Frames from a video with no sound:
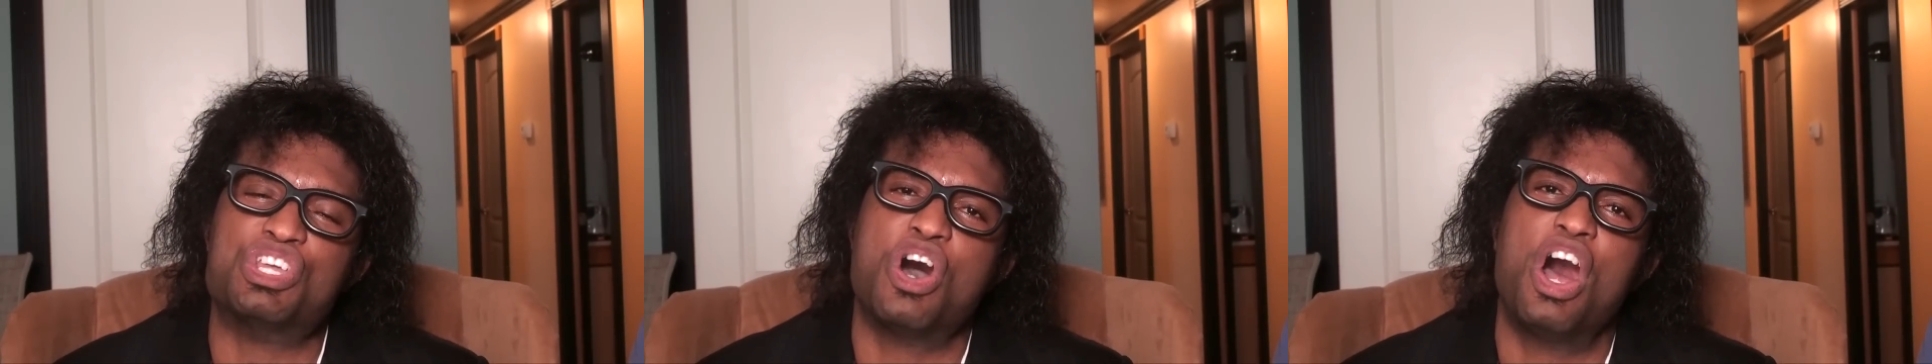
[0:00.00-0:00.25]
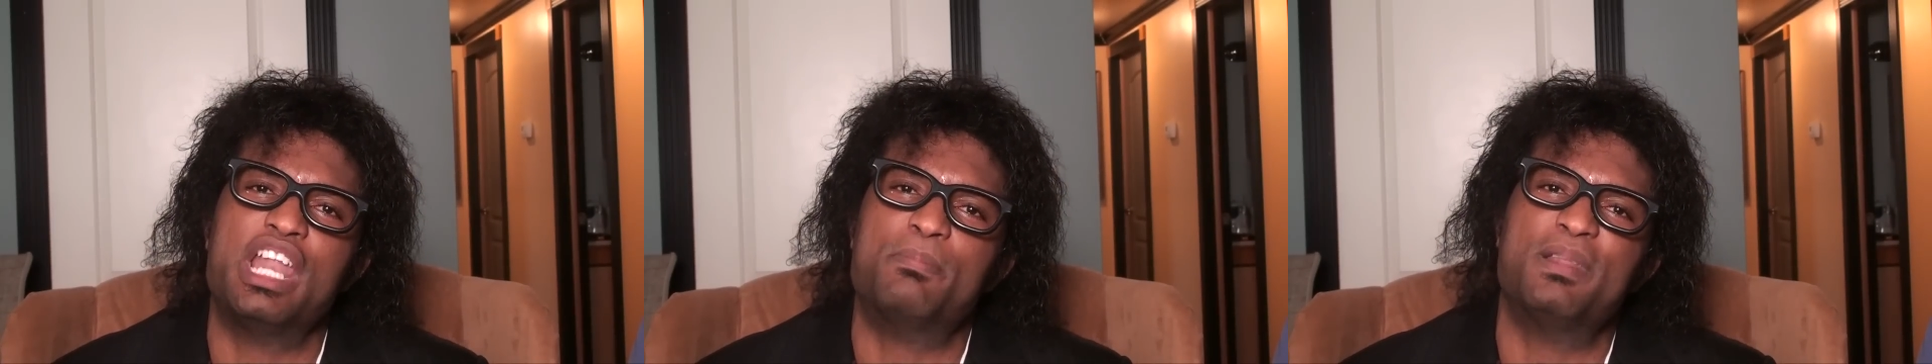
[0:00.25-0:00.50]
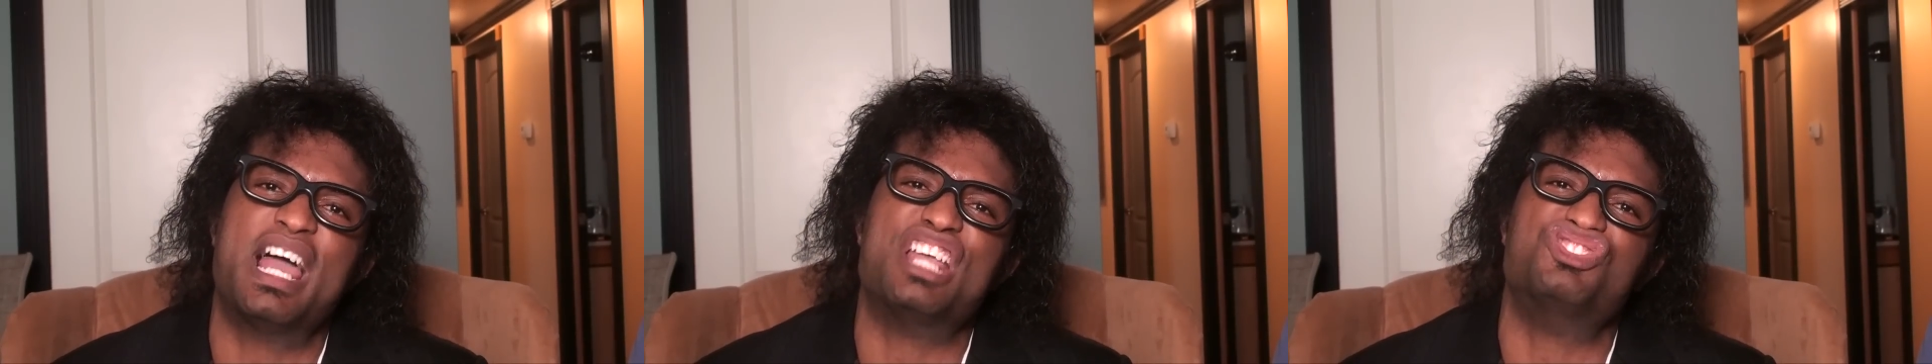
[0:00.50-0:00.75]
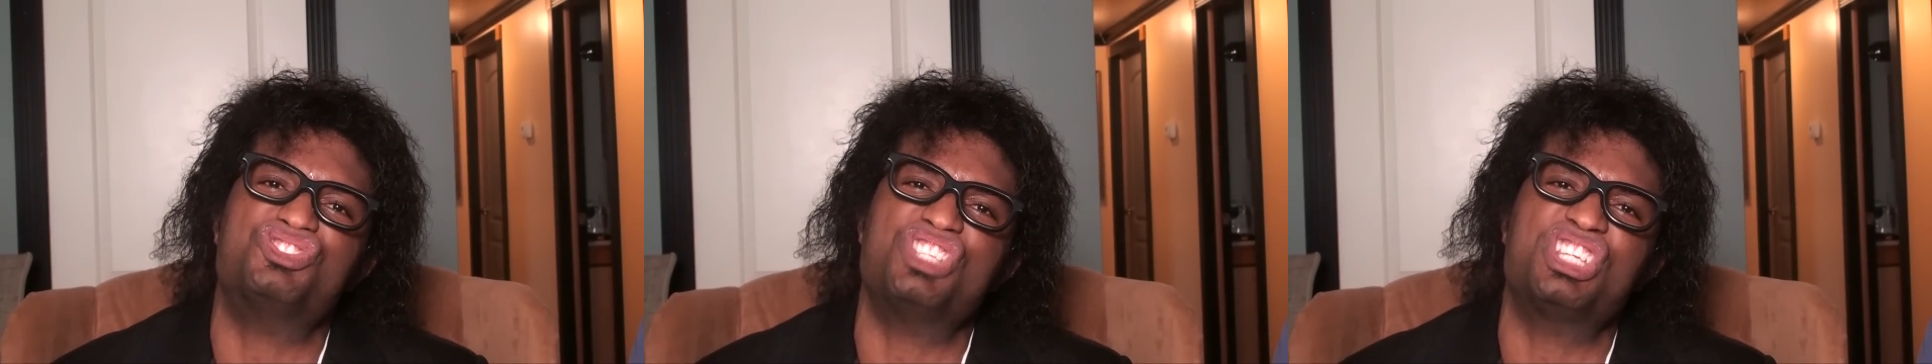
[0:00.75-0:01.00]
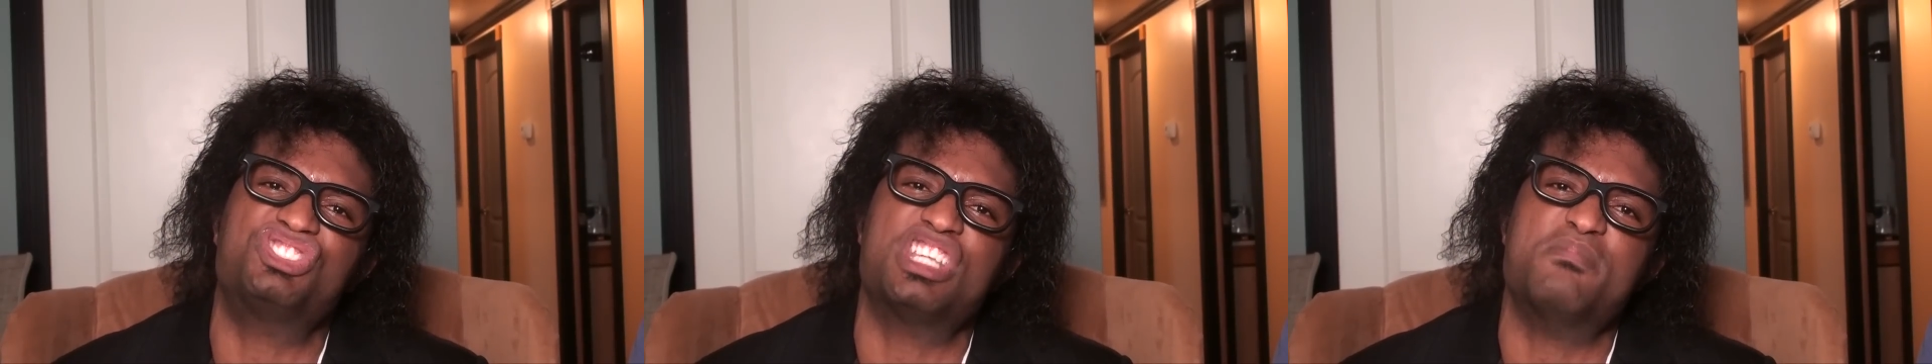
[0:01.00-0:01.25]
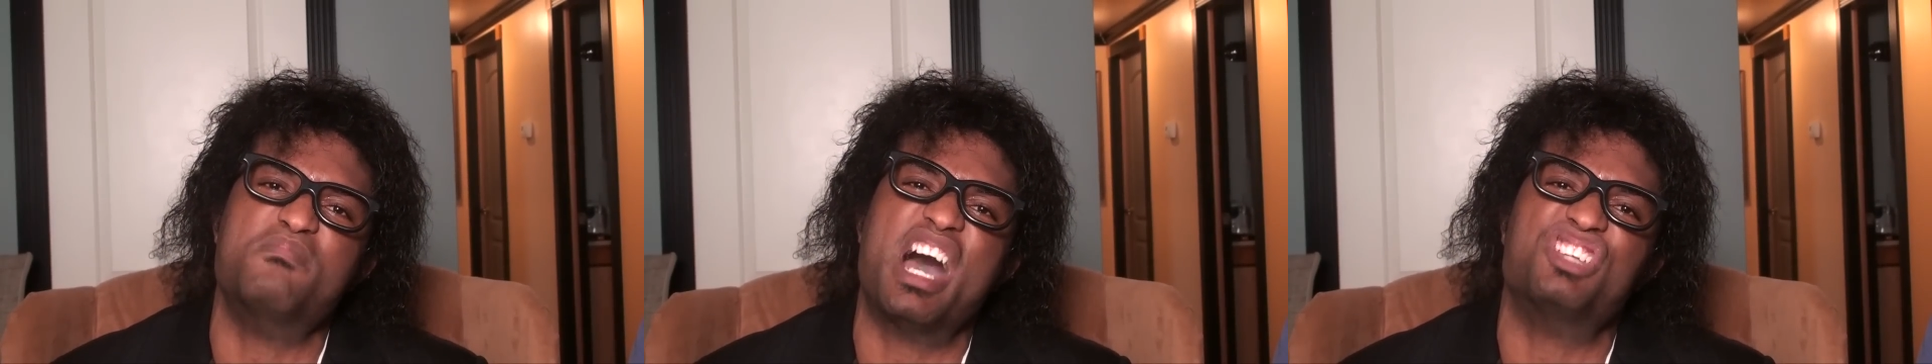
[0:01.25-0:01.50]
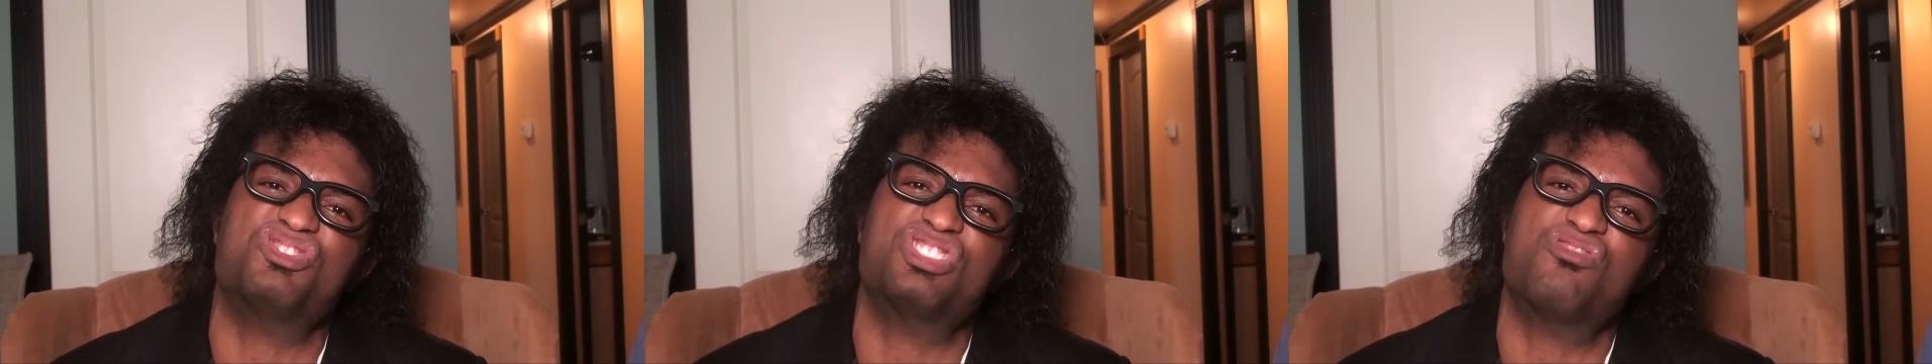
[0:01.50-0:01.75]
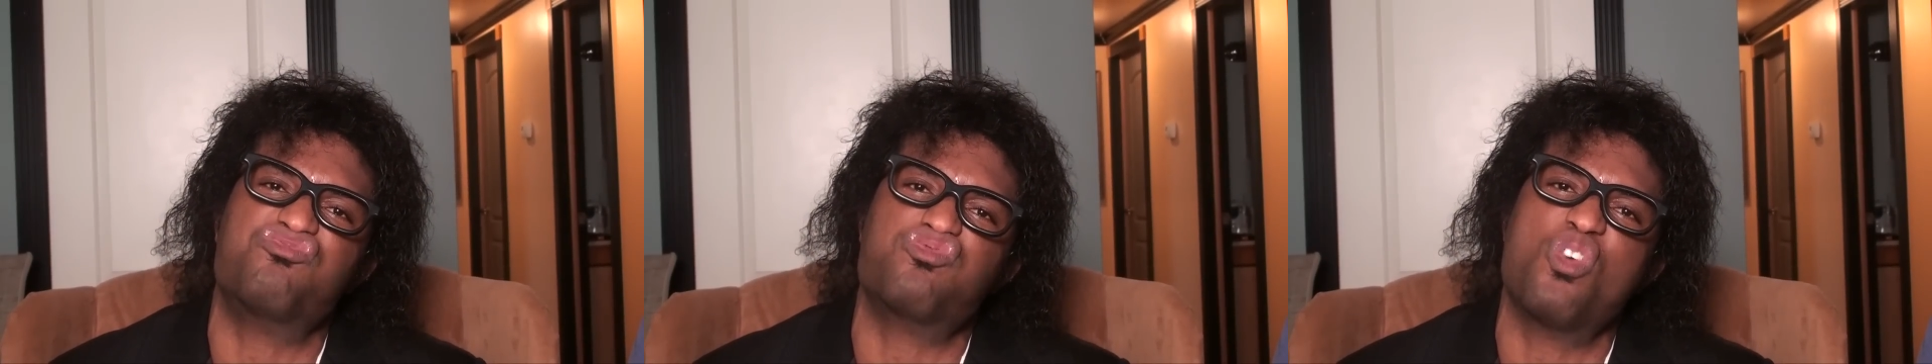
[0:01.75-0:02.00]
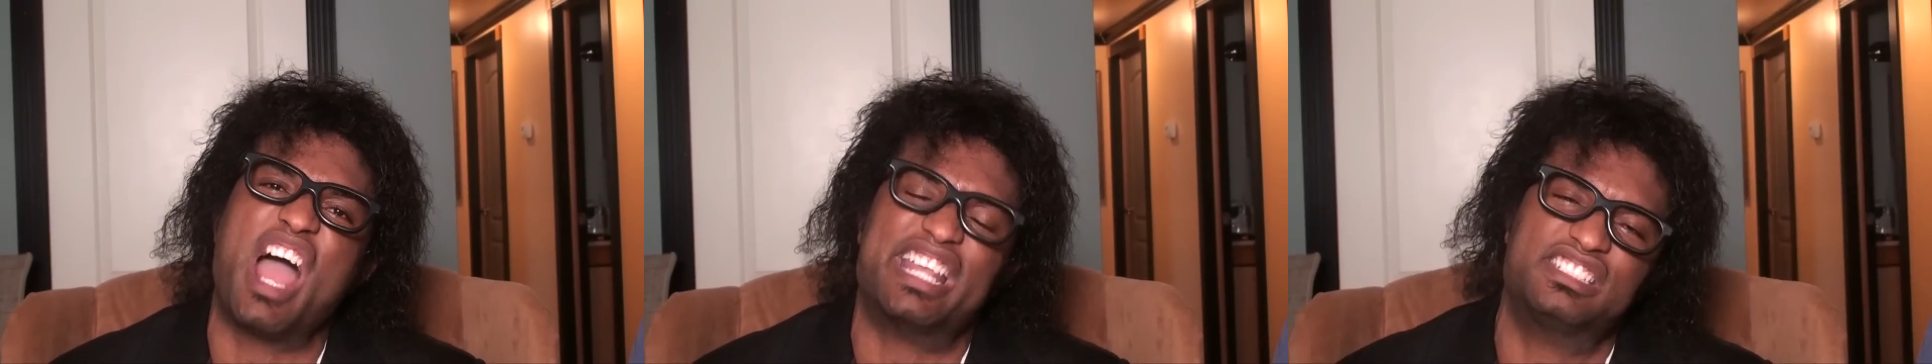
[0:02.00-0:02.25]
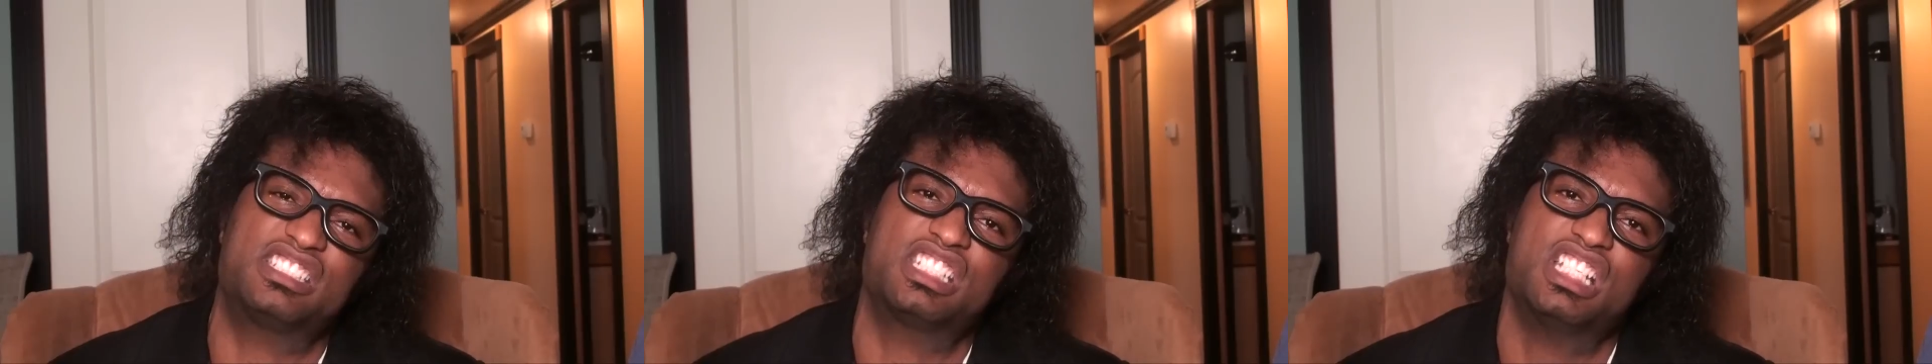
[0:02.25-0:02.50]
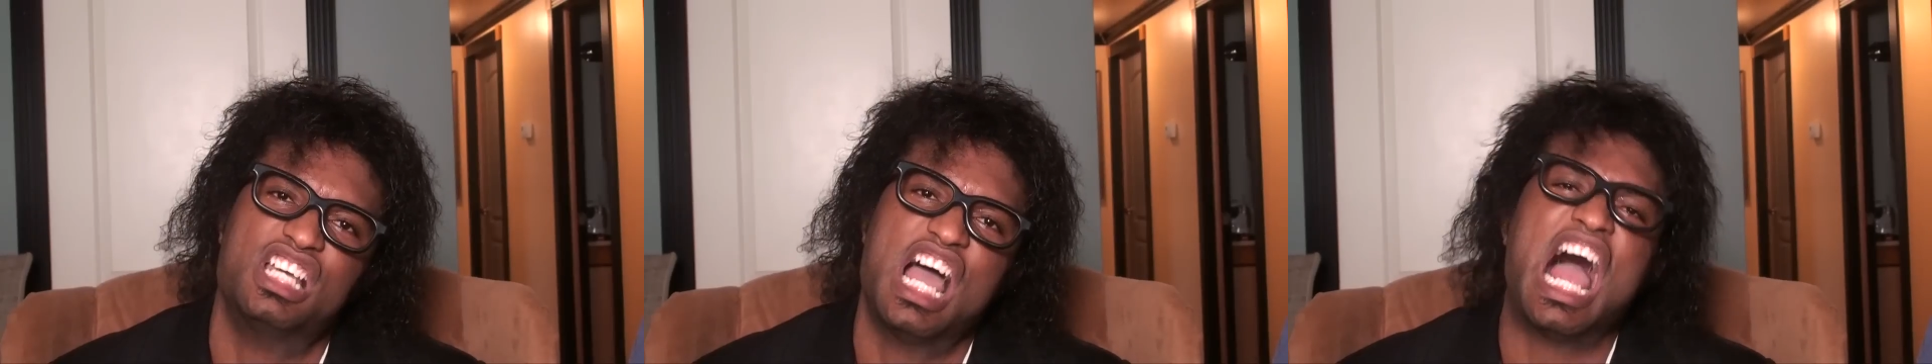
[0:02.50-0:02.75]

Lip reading: you only play 60 measures of rest?